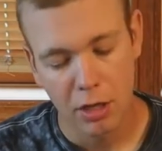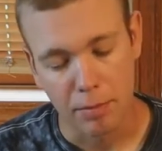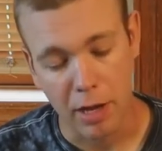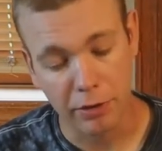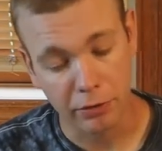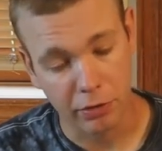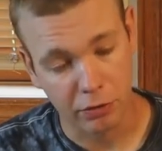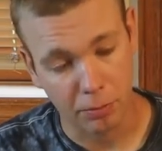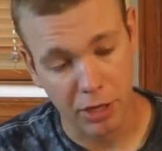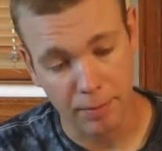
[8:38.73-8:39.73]
Mounting
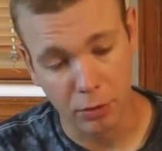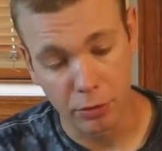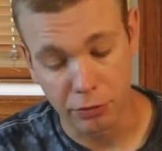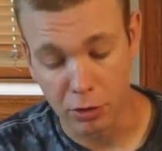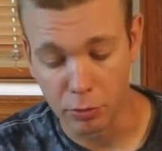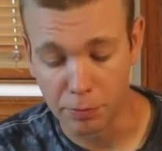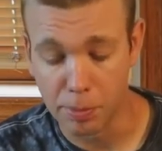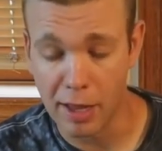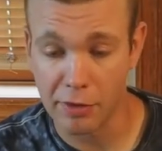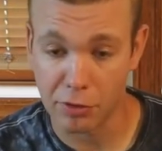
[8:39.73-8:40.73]
system came loose and it was
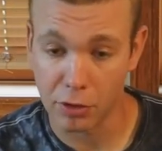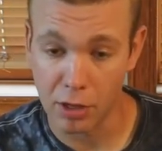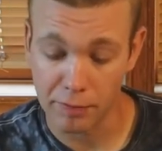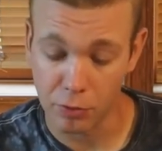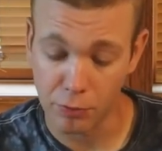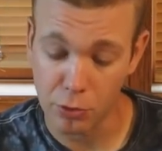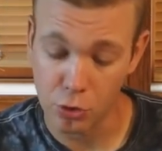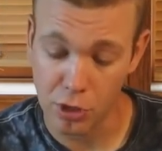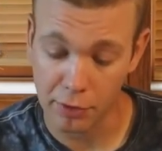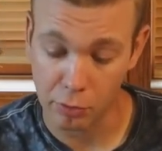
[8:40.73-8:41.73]
blasted. After a few
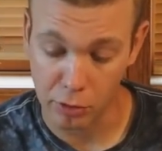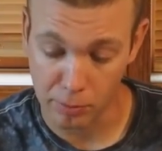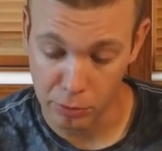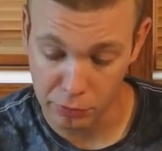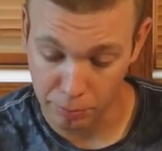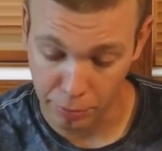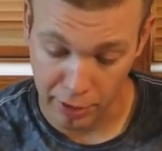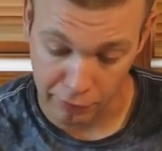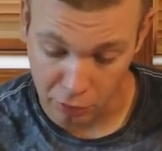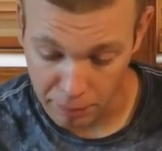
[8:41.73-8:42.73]
shots, it would come loose and
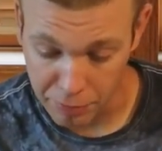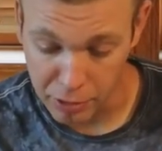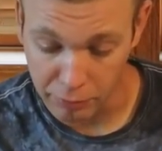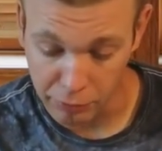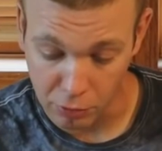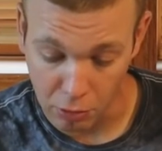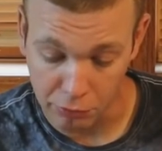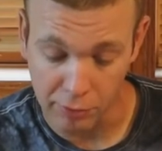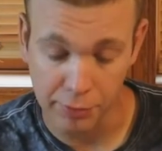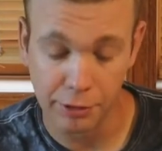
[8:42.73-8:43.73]
blast off the end of his Scar
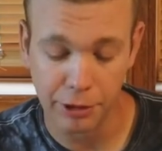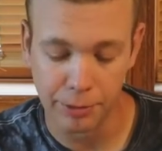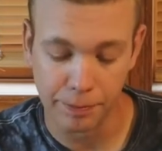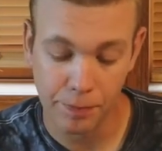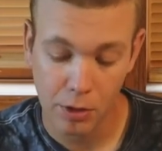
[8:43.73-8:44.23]
17.